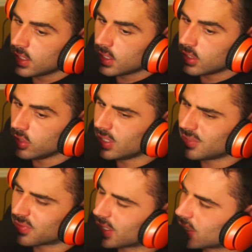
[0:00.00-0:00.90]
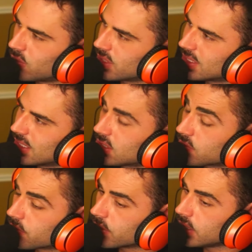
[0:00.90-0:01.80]
you can fucking resist
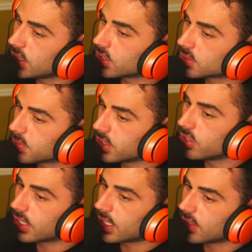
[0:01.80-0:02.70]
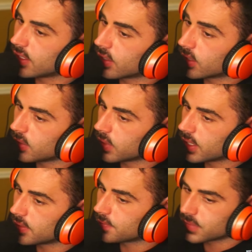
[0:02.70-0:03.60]
for years, but you're headed there
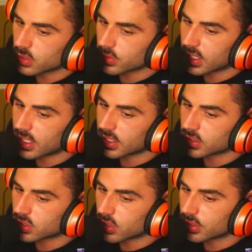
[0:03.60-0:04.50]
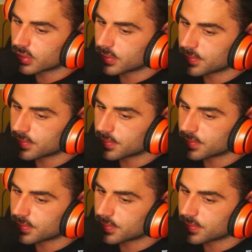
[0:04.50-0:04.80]
anyway. So get a head start.